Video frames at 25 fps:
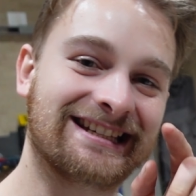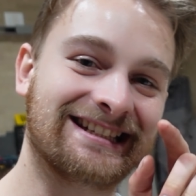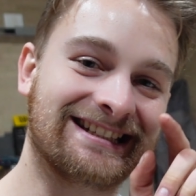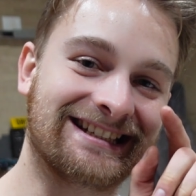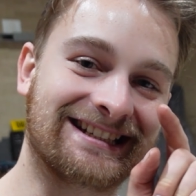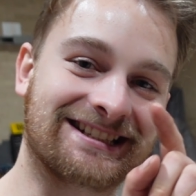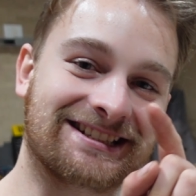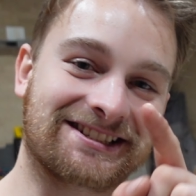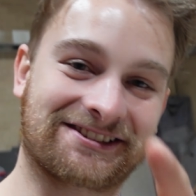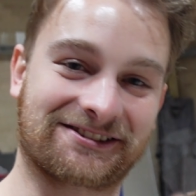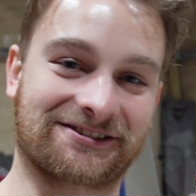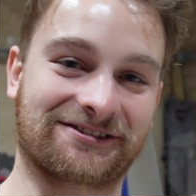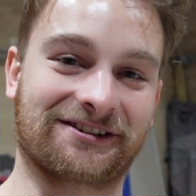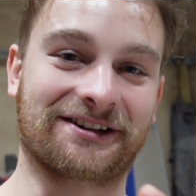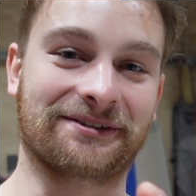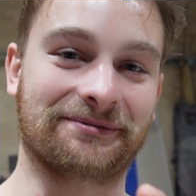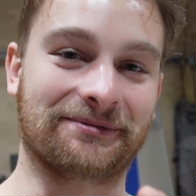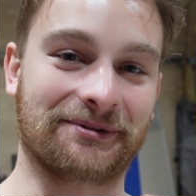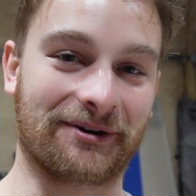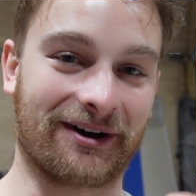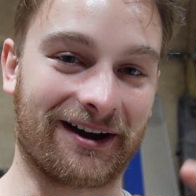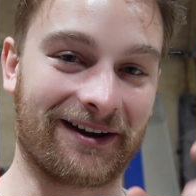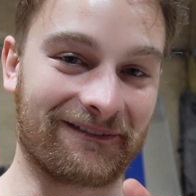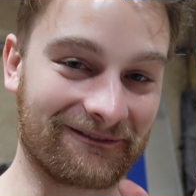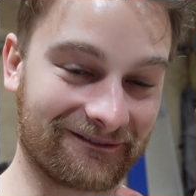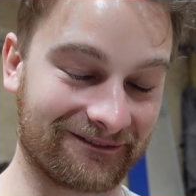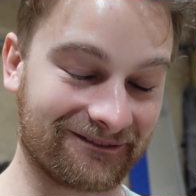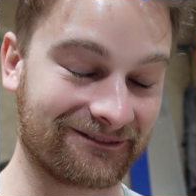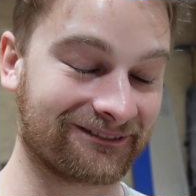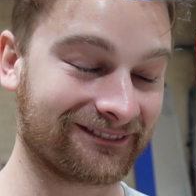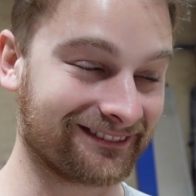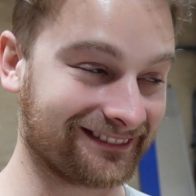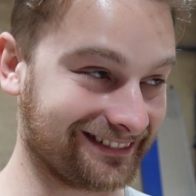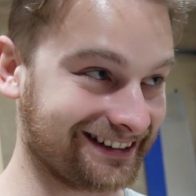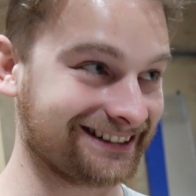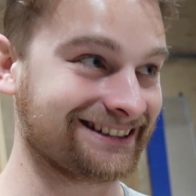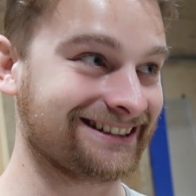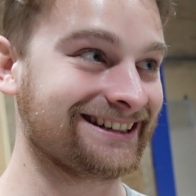incredible. I'm
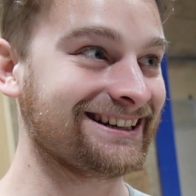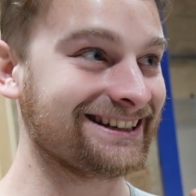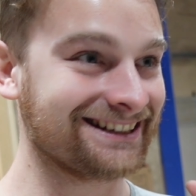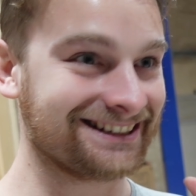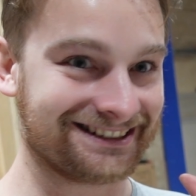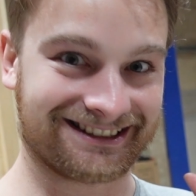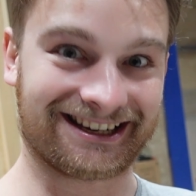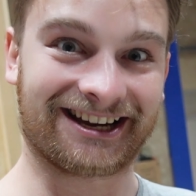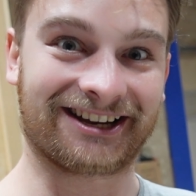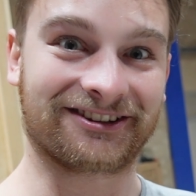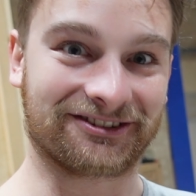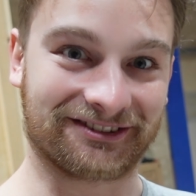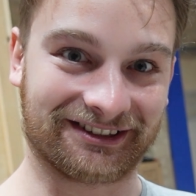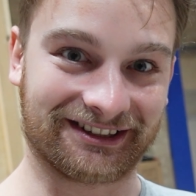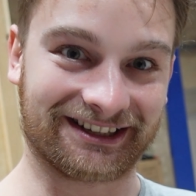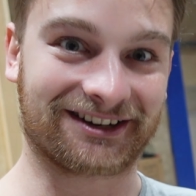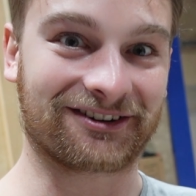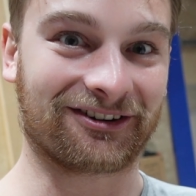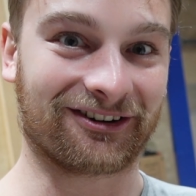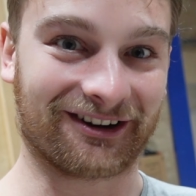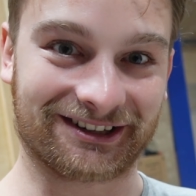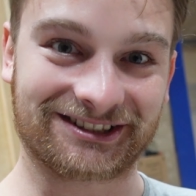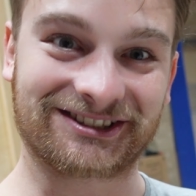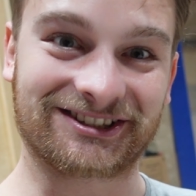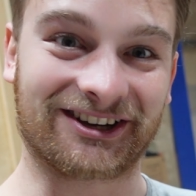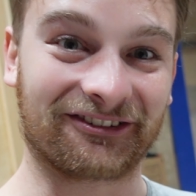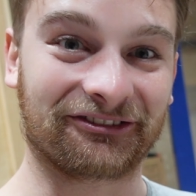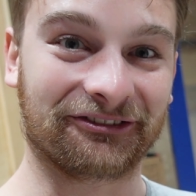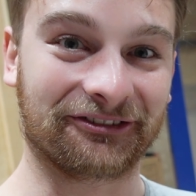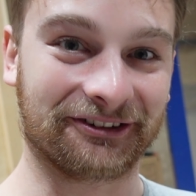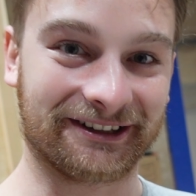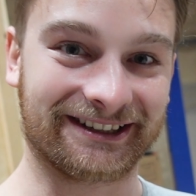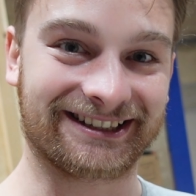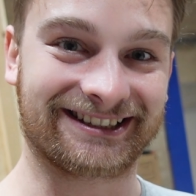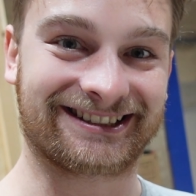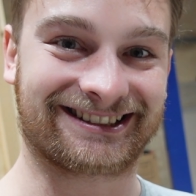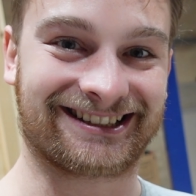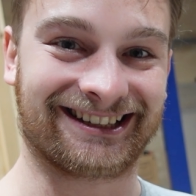genuinely quite chuffed with
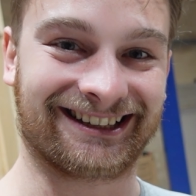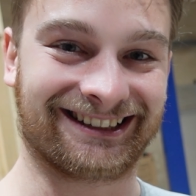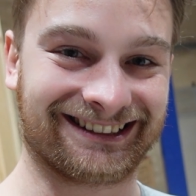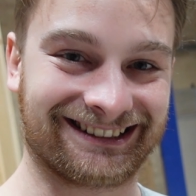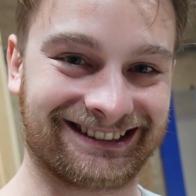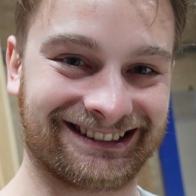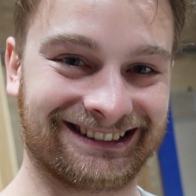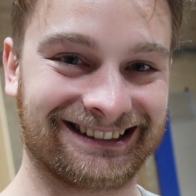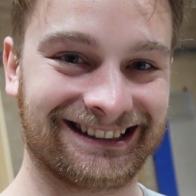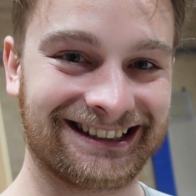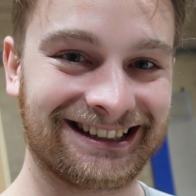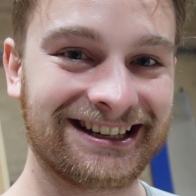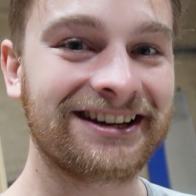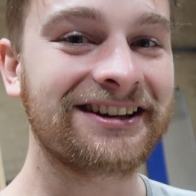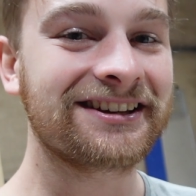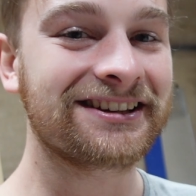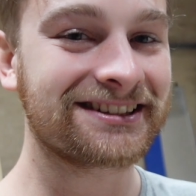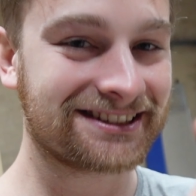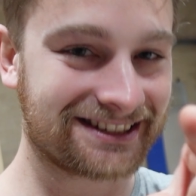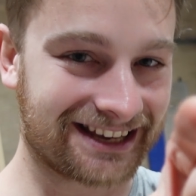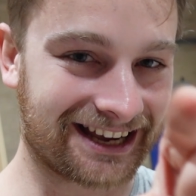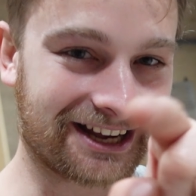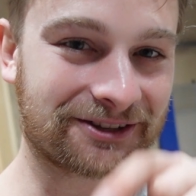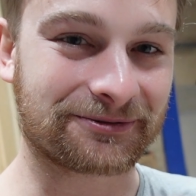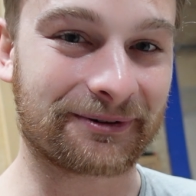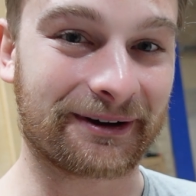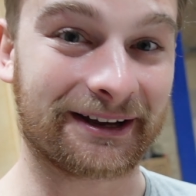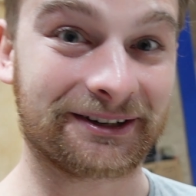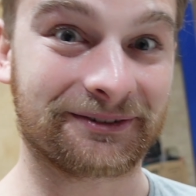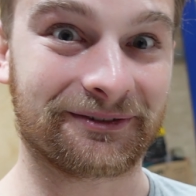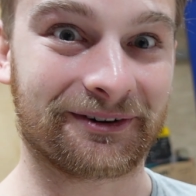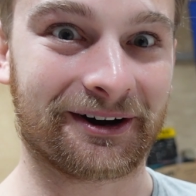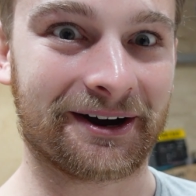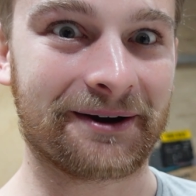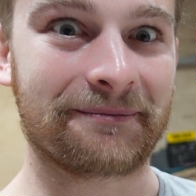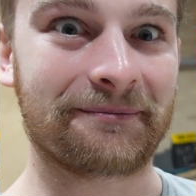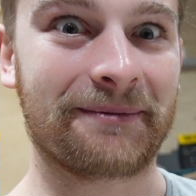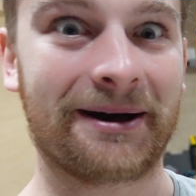this. Catch you back
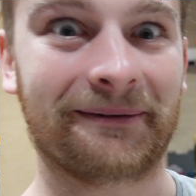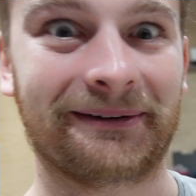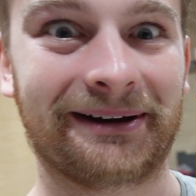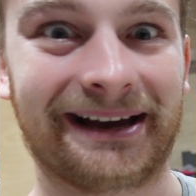tomorrow. Bye